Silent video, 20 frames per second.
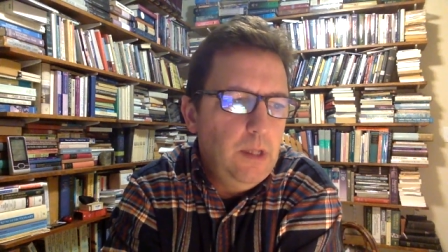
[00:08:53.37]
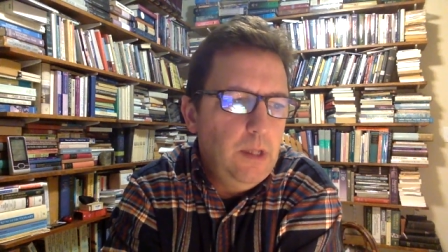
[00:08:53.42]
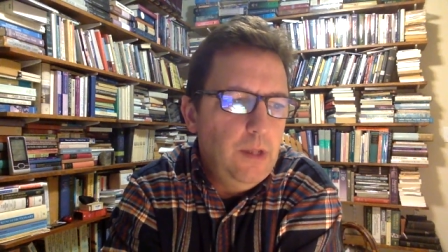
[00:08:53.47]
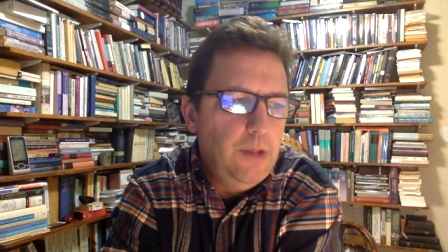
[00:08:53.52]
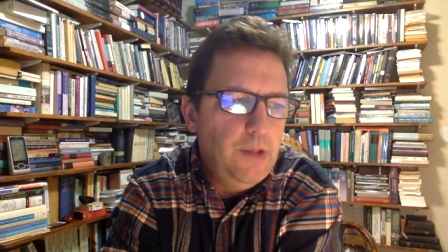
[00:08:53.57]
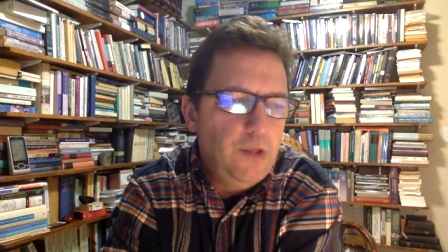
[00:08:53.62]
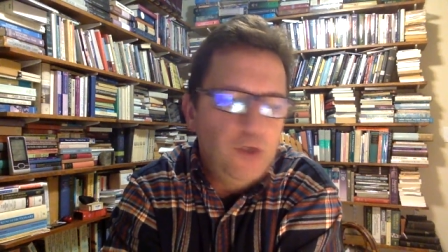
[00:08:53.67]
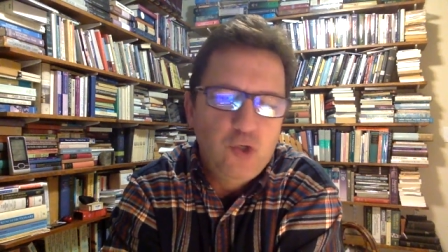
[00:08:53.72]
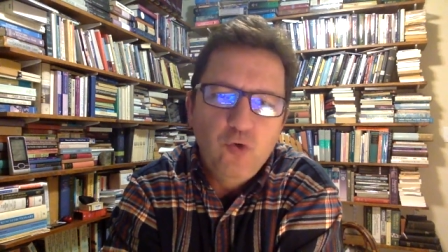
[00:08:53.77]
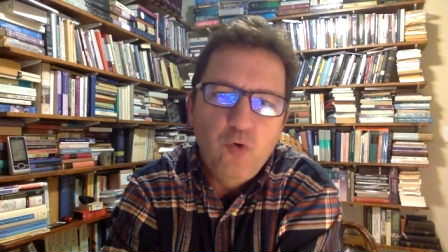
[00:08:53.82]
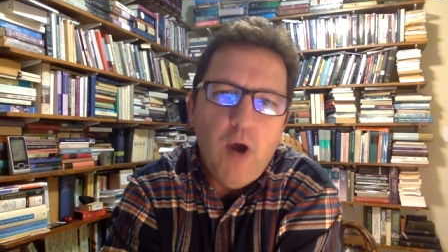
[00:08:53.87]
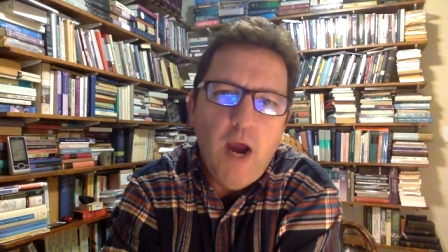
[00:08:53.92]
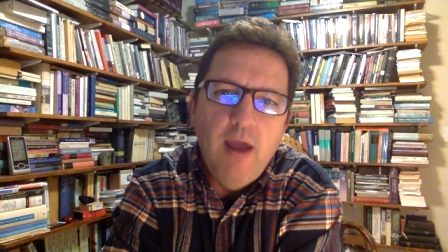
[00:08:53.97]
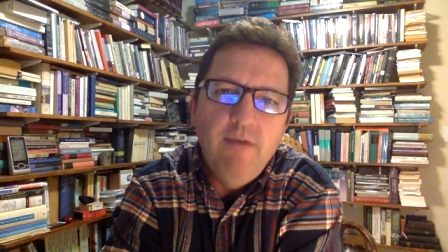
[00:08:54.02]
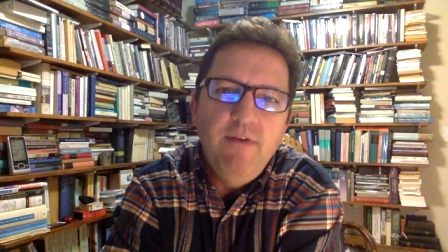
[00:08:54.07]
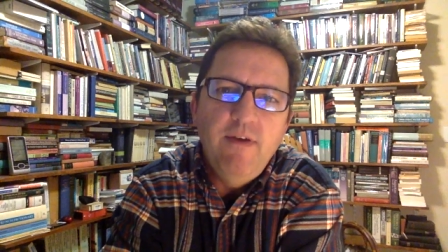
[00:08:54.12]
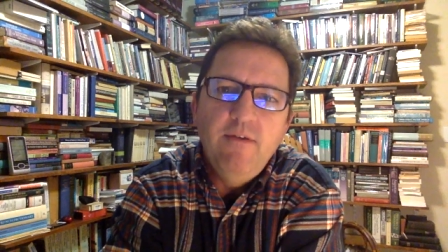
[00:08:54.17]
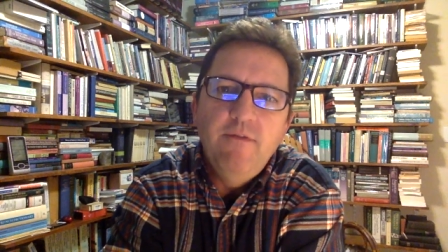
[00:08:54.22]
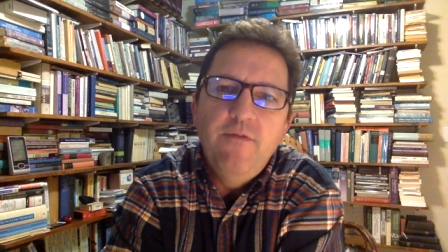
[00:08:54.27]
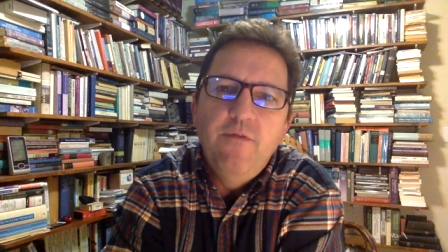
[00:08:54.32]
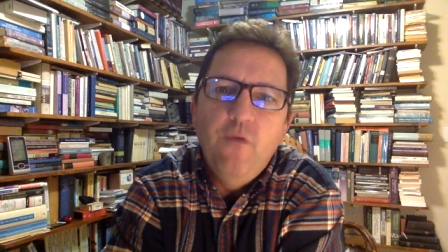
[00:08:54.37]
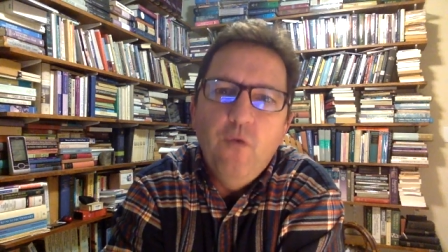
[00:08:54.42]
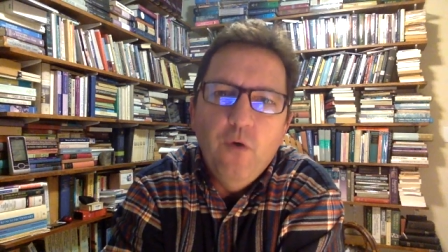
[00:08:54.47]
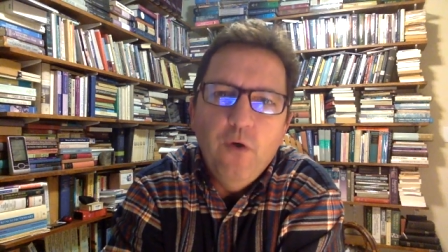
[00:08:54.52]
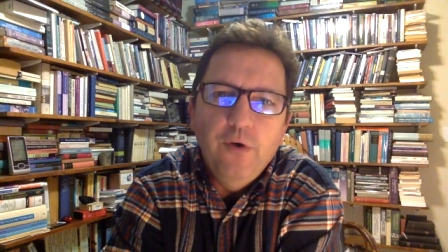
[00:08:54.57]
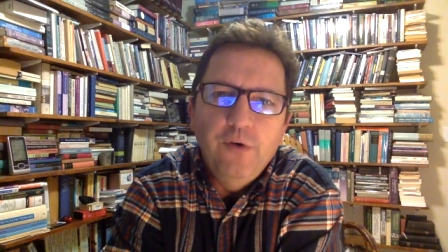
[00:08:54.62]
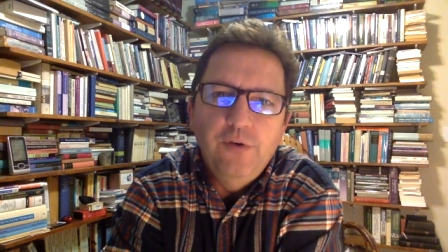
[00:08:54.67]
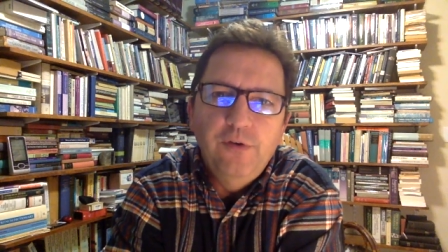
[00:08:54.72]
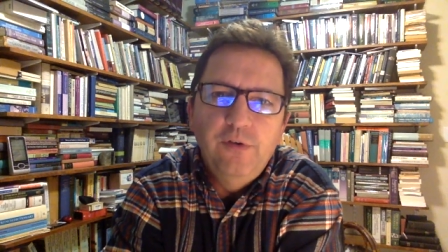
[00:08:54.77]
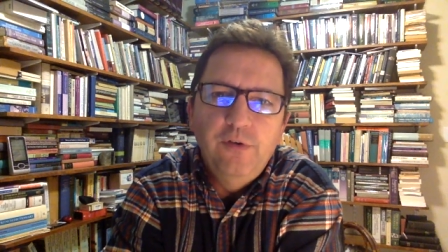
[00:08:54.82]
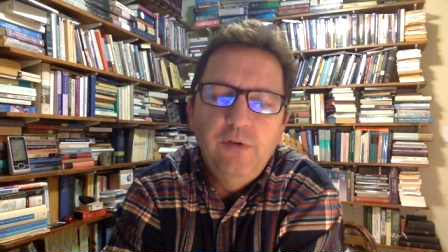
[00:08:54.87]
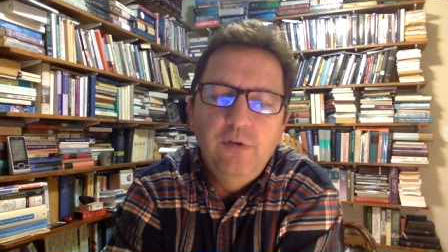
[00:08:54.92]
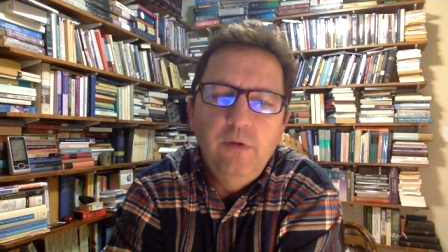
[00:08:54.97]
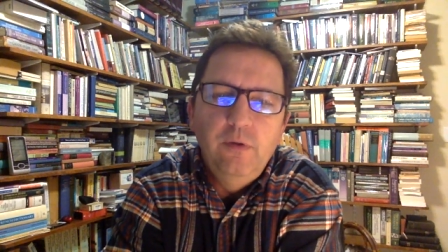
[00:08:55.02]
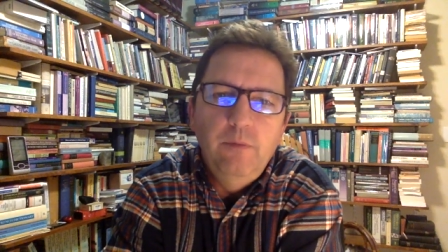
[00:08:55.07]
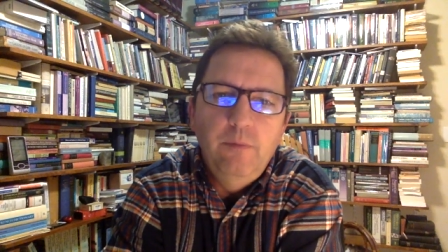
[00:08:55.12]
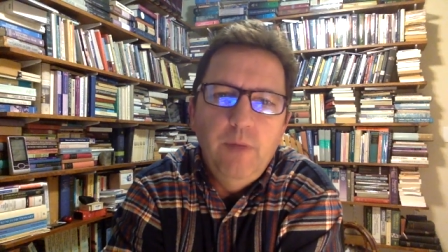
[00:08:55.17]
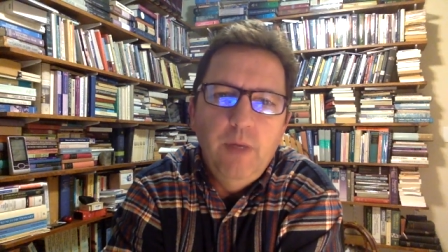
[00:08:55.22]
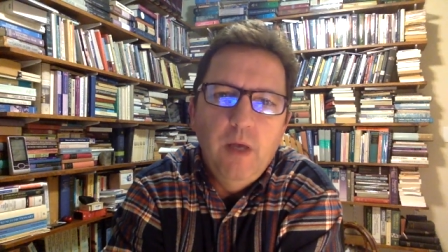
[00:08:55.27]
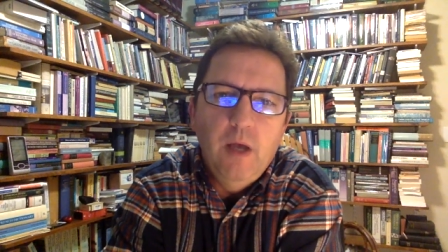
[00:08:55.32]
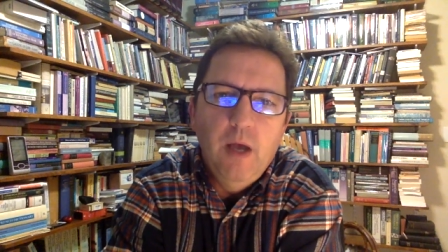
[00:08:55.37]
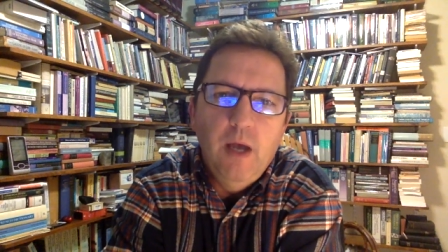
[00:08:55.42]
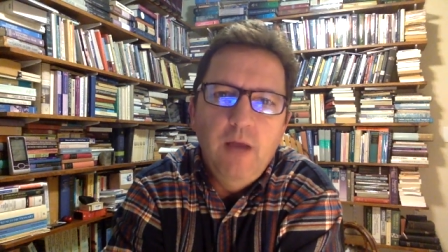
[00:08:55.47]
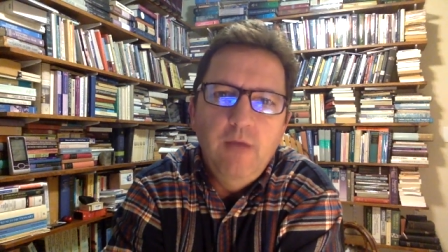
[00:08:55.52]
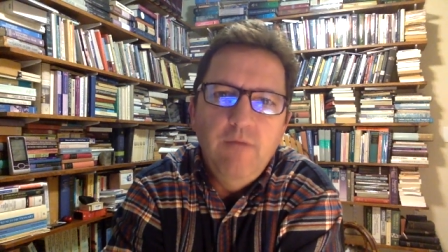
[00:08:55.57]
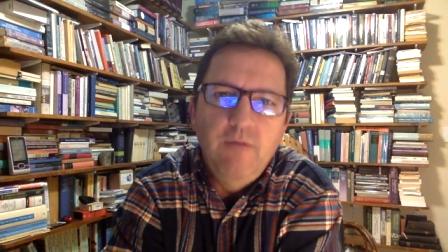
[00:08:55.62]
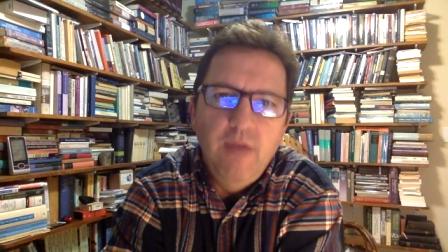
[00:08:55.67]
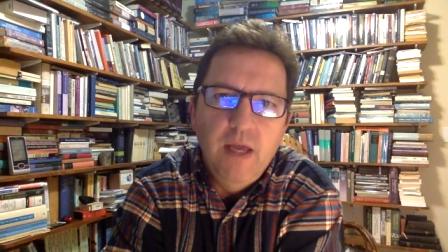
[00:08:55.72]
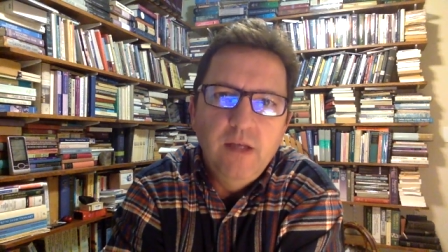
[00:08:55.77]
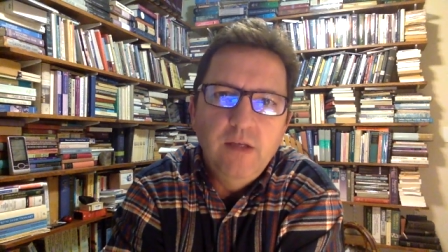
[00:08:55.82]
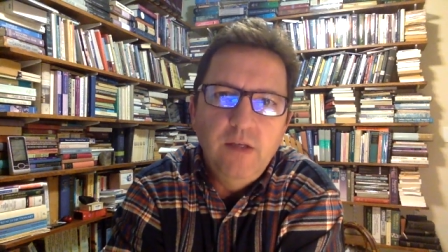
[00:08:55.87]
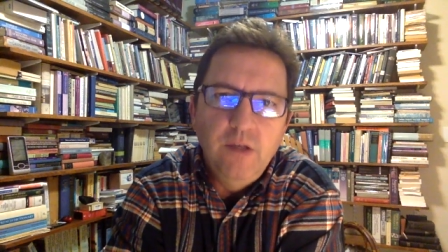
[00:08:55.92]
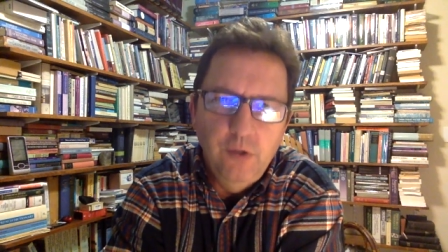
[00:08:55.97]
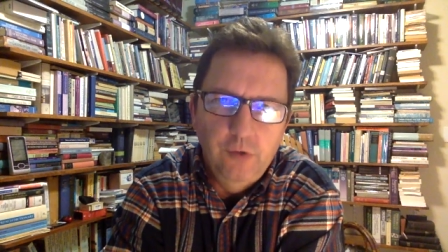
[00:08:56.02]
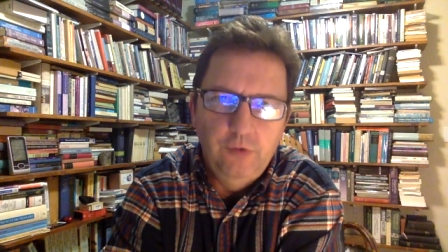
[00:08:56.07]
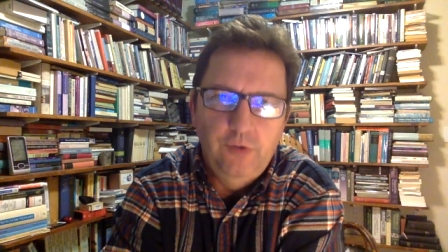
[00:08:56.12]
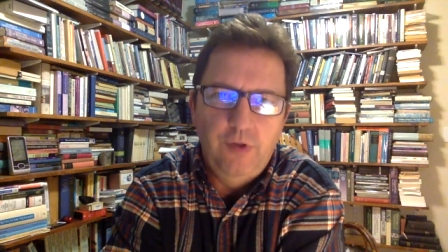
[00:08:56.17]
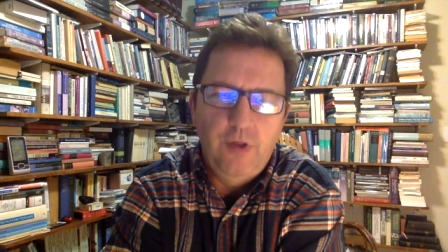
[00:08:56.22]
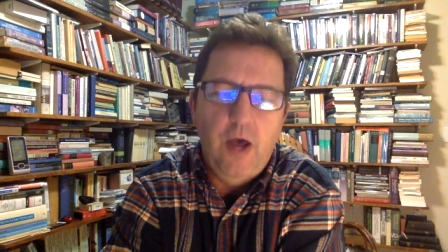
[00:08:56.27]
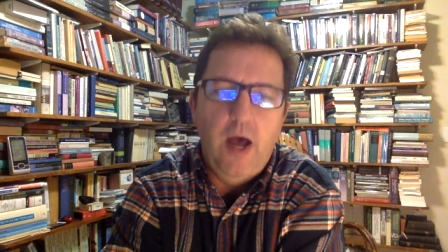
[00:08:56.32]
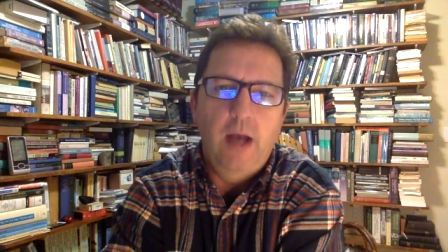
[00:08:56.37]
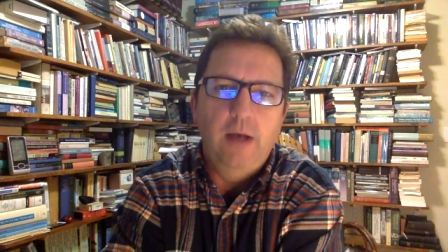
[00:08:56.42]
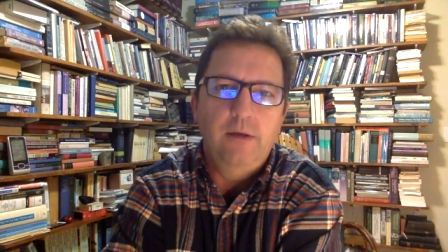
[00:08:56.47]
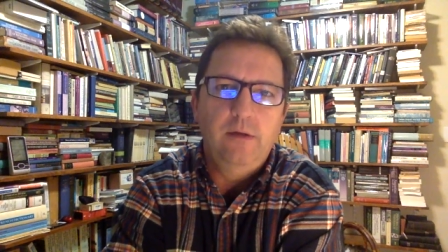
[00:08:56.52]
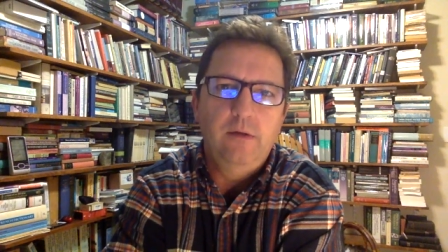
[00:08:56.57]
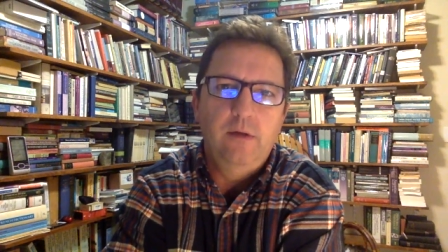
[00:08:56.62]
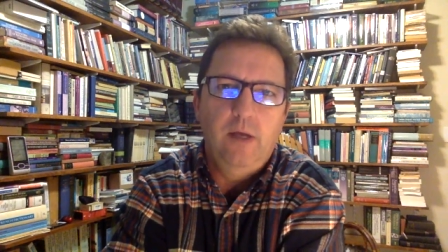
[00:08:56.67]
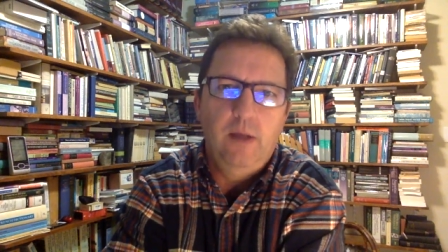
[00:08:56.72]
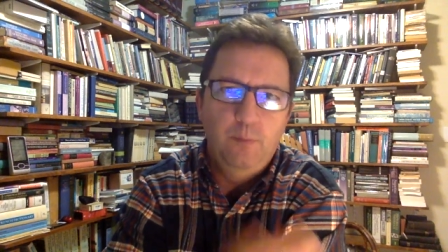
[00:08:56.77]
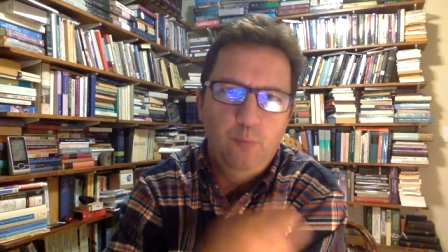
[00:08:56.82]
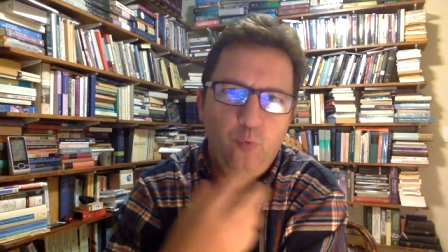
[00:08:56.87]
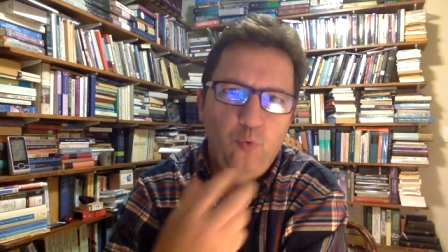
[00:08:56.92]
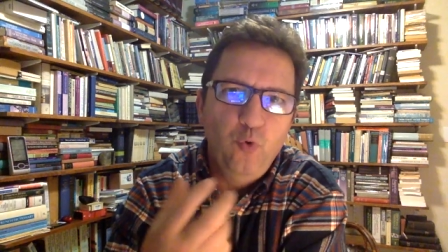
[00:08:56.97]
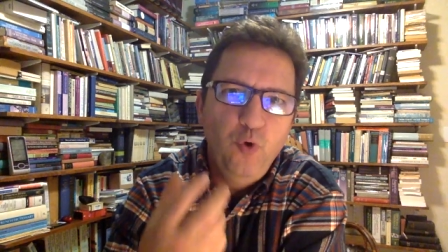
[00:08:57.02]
the driving force behind Van Til's thought and